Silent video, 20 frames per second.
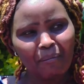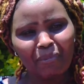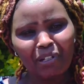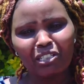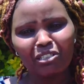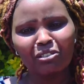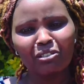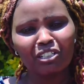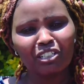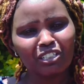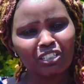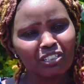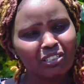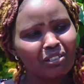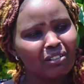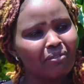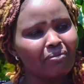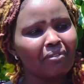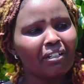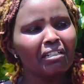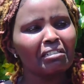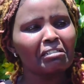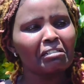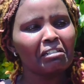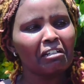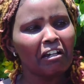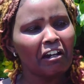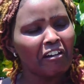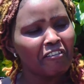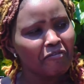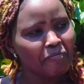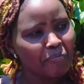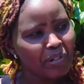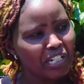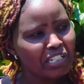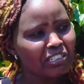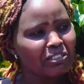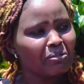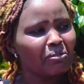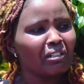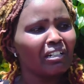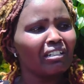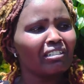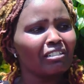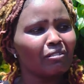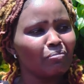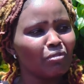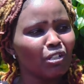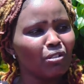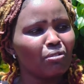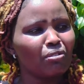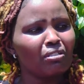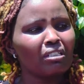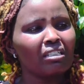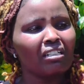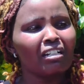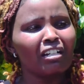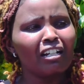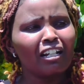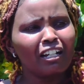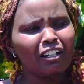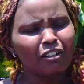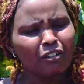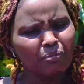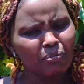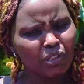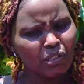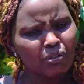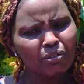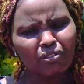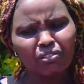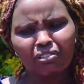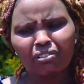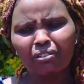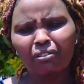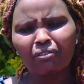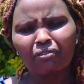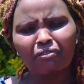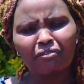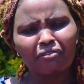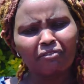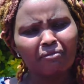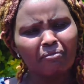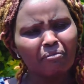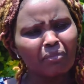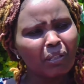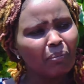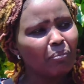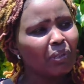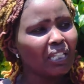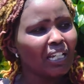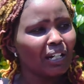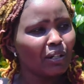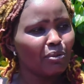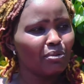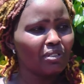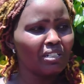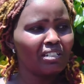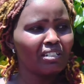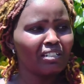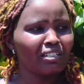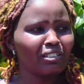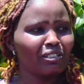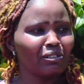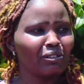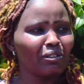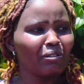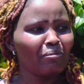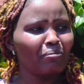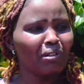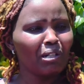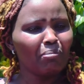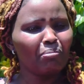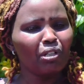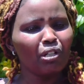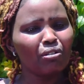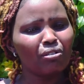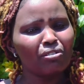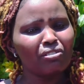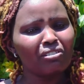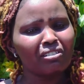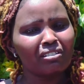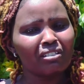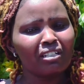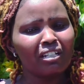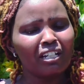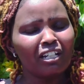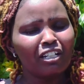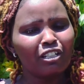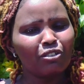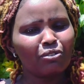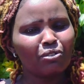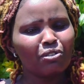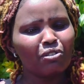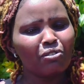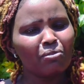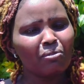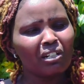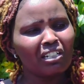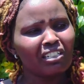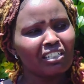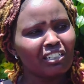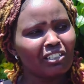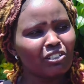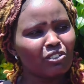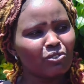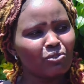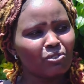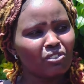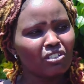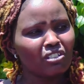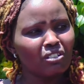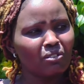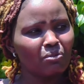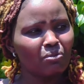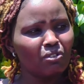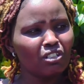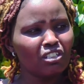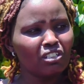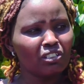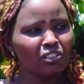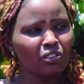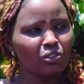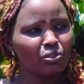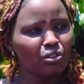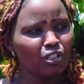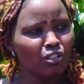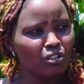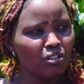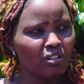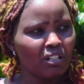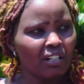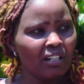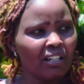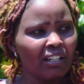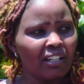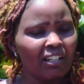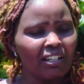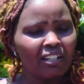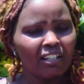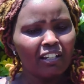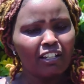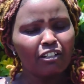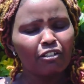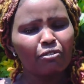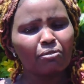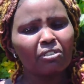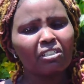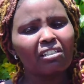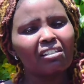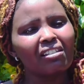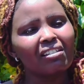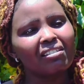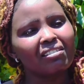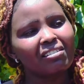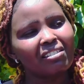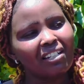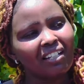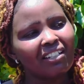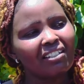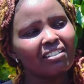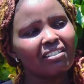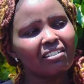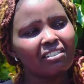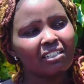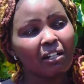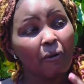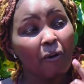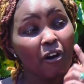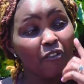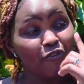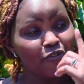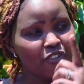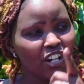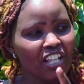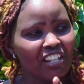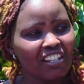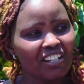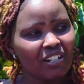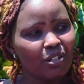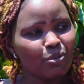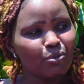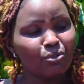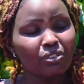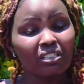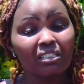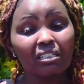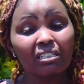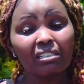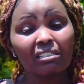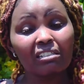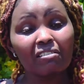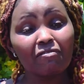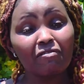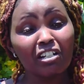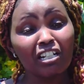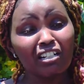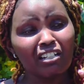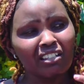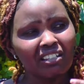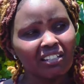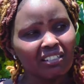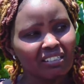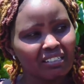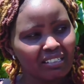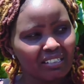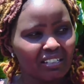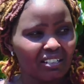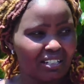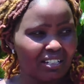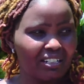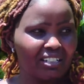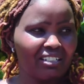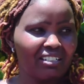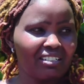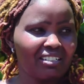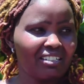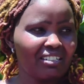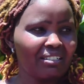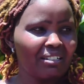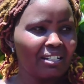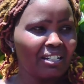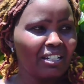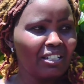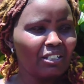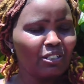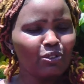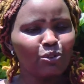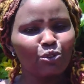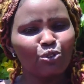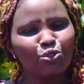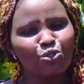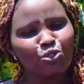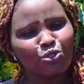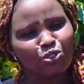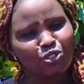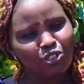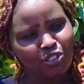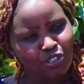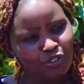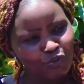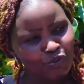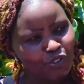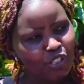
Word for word: majority of us they have passwords because not because of maybe a good reason mm. but because mm. you don't want us to see what is going on yeah. And you see, the judge is our father who mm. sees even in the secret. Wow. So you should not